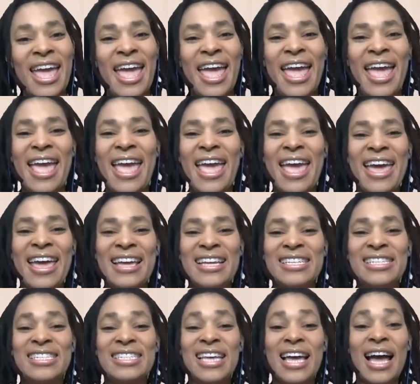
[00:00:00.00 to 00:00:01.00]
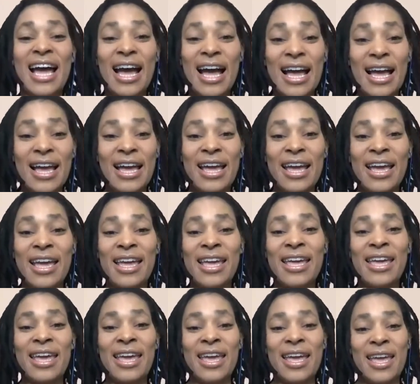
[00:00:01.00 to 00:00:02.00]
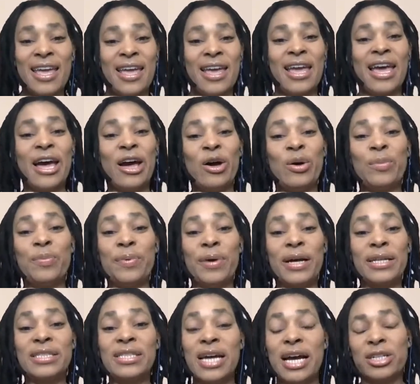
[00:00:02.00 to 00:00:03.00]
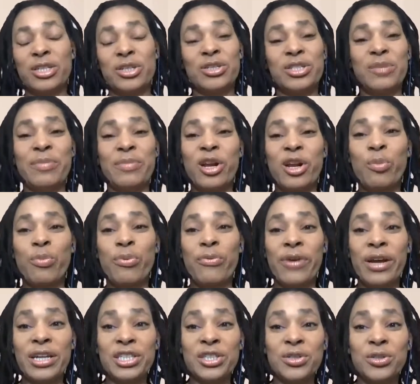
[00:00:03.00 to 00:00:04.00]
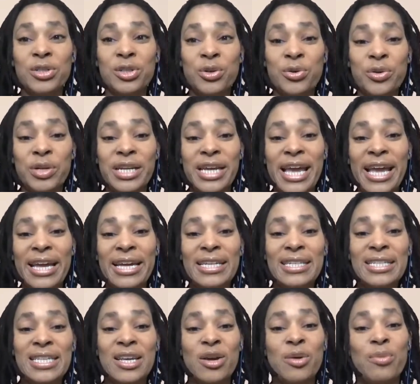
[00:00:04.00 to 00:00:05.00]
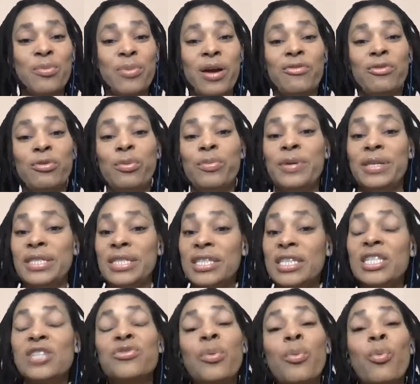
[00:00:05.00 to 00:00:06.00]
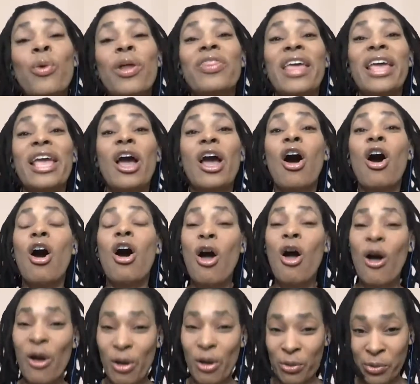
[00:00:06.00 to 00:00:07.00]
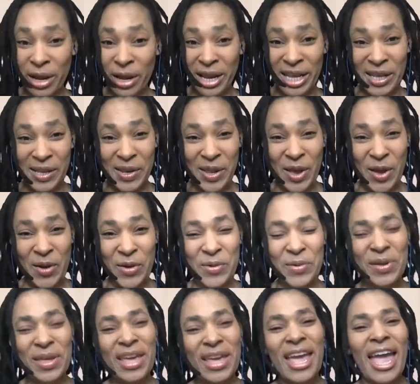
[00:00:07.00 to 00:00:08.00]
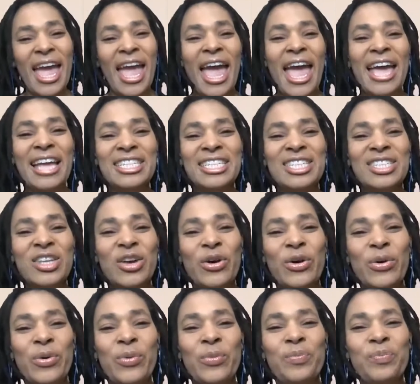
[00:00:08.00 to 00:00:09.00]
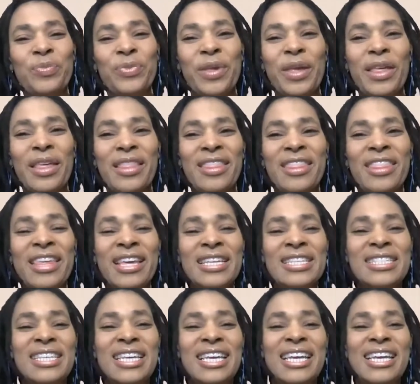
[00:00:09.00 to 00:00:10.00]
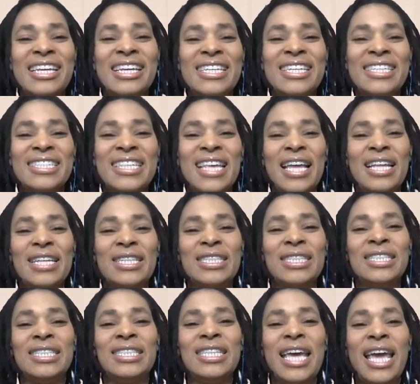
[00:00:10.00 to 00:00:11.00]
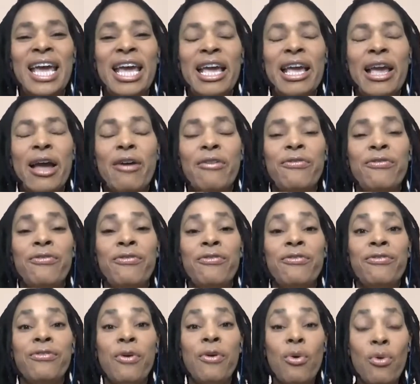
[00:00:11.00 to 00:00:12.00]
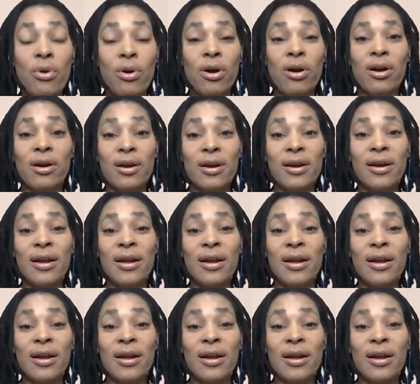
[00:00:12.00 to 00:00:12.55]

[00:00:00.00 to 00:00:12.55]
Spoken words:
and I help doctors and medical professionals create profitable businesses from what they already know. And so this is day 4